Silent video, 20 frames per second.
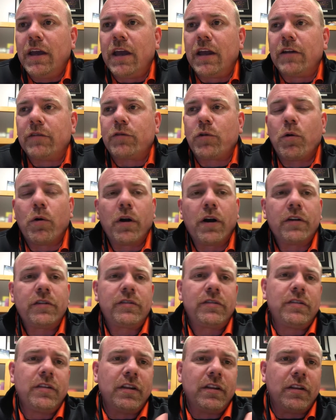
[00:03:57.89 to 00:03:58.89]
And of
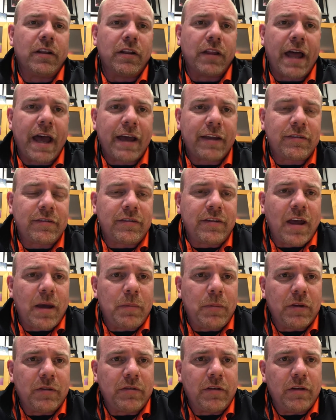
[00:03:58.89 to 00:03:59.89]
course, the last
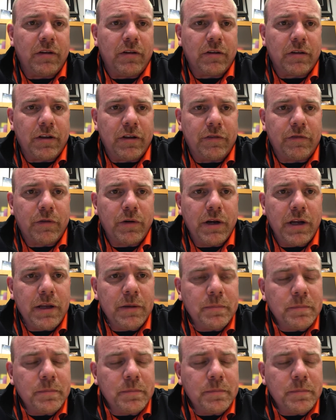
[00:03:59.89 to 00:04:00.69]
step is the delivery.